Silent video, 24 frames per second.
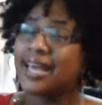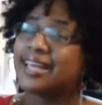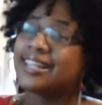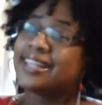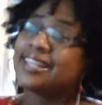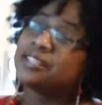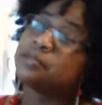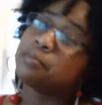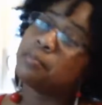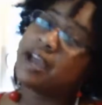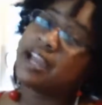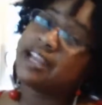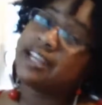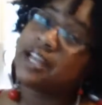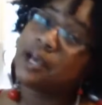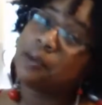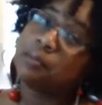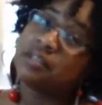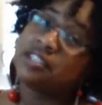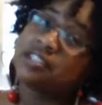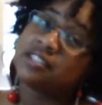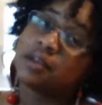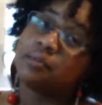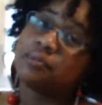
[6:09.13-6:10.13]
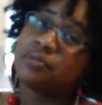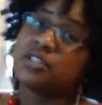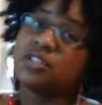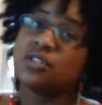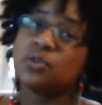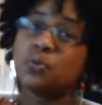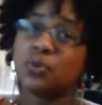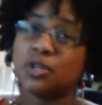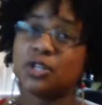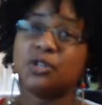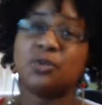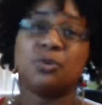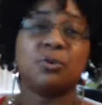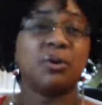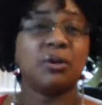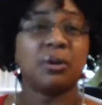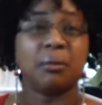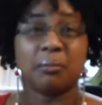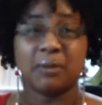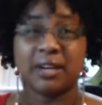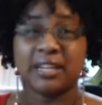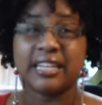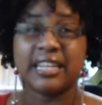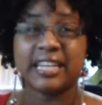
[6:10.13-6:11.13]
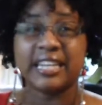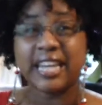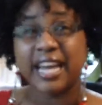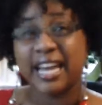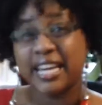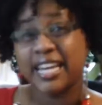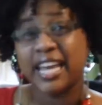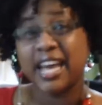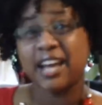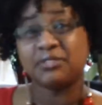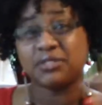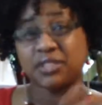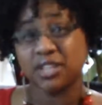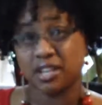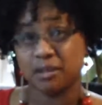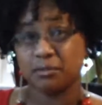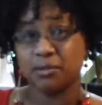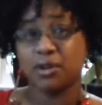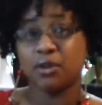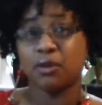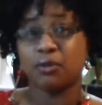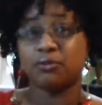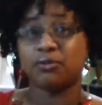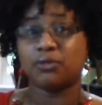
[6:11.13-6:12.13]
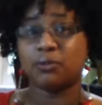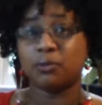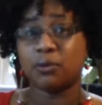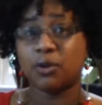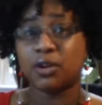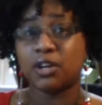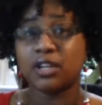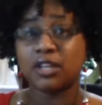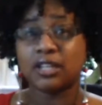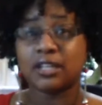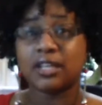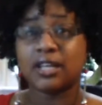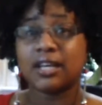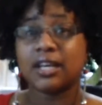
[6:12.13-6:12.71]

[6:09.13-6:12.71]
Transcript: This might not be something you want to do on a Monday night after coming home from work.